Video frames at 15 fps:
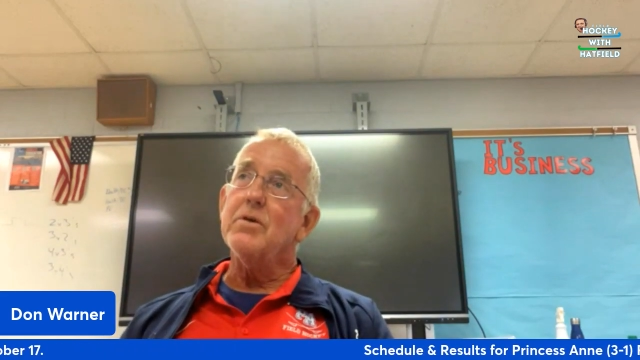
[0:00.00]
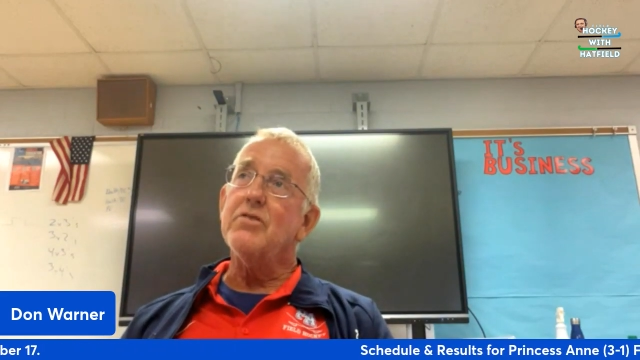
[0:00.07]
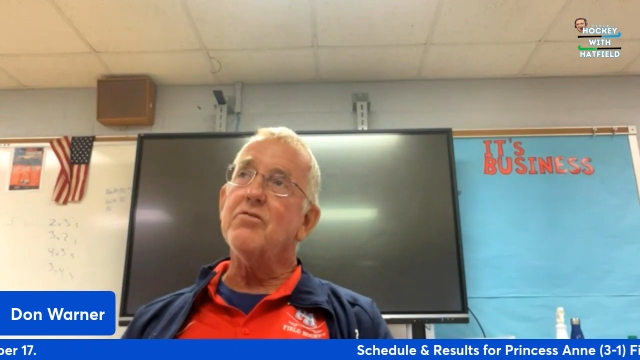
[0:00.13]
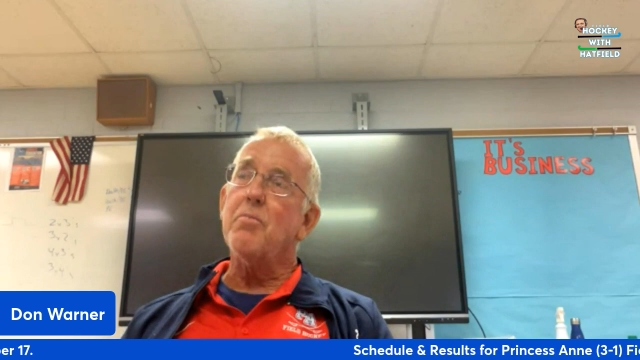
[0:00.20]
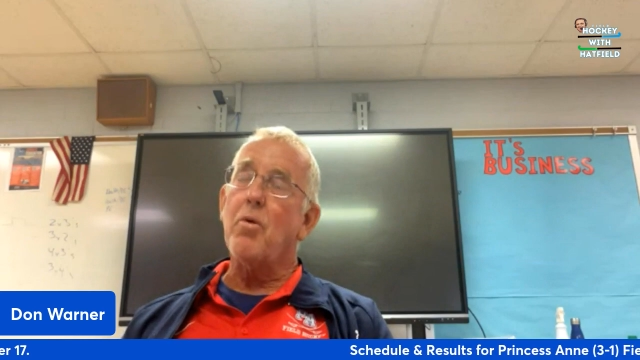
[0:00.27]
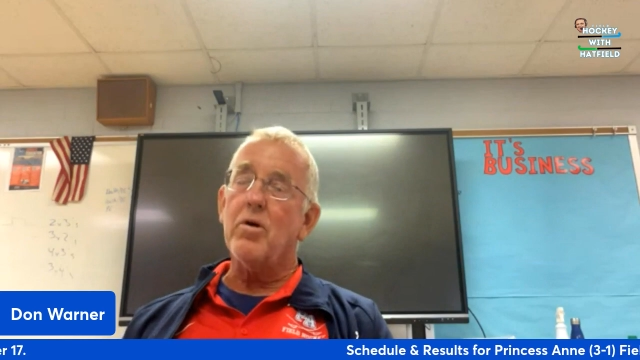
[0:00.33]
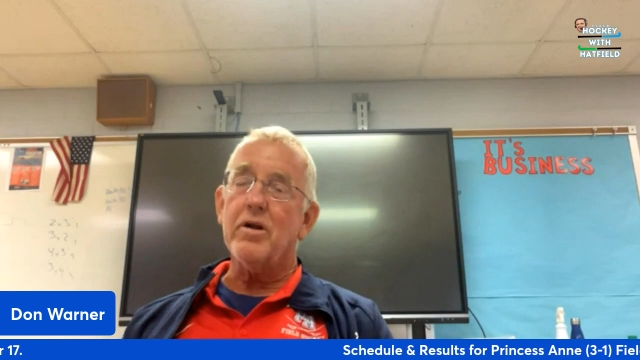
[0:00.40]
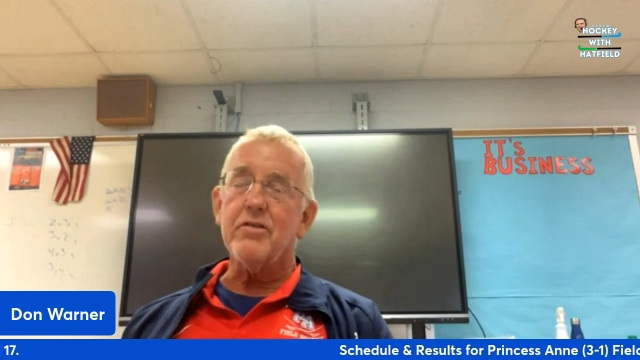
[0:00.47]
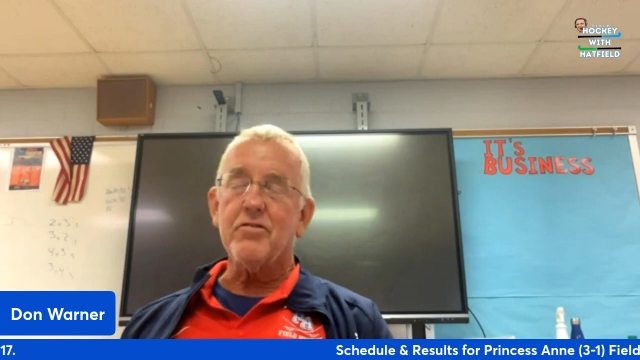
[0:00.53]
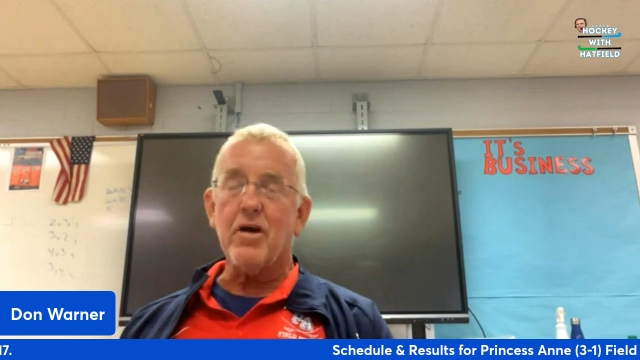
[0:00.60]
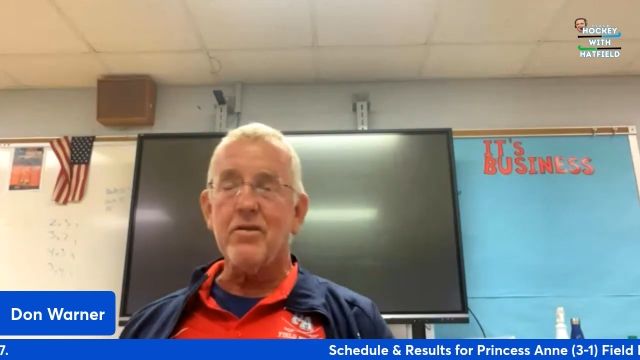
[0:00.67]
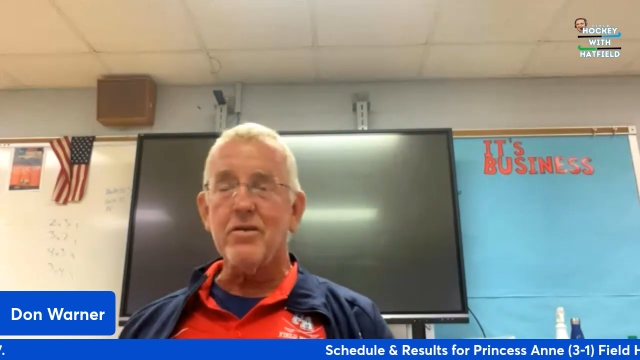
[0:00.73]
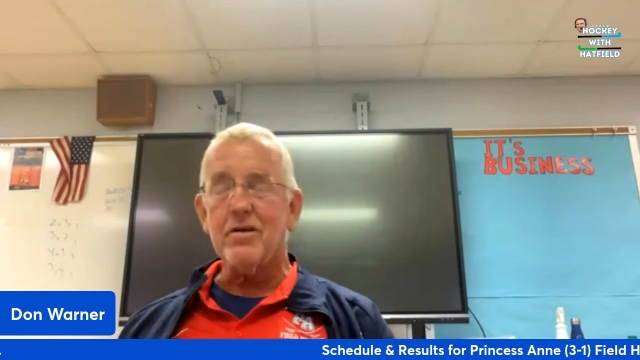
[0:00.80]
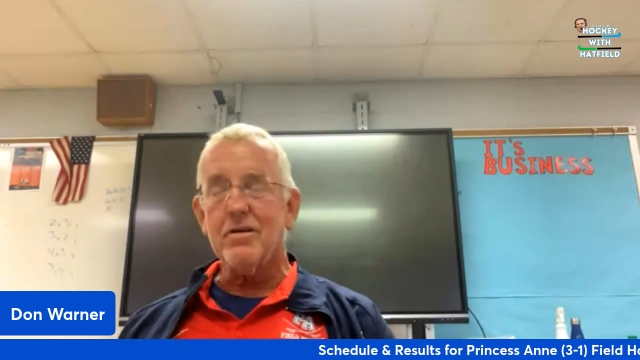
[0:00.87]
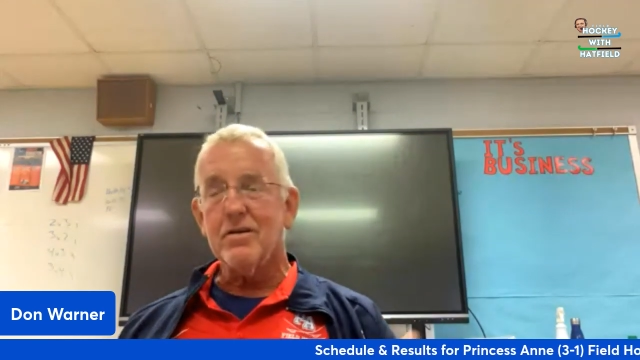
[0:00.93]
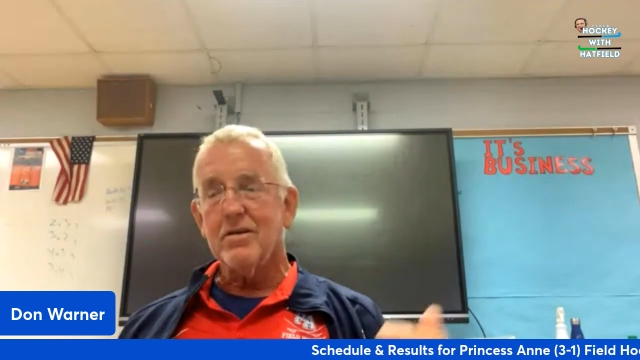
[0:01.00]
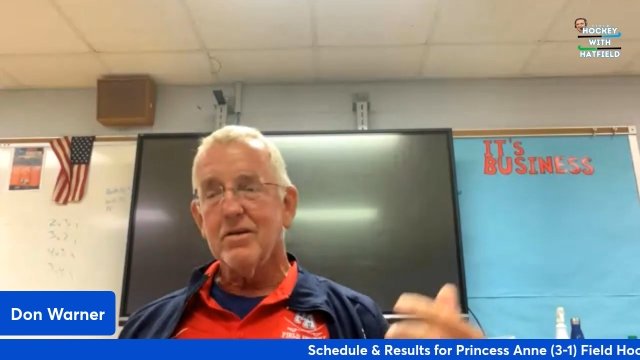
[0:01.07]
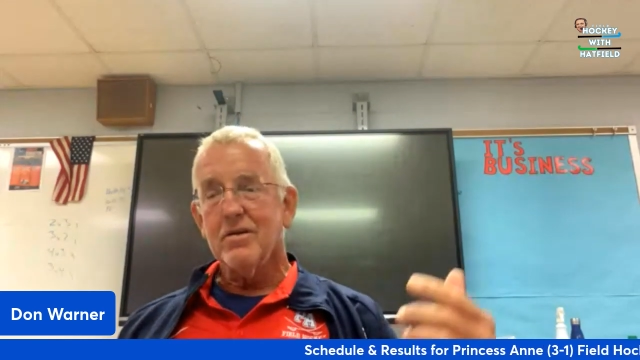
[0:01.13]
support each other,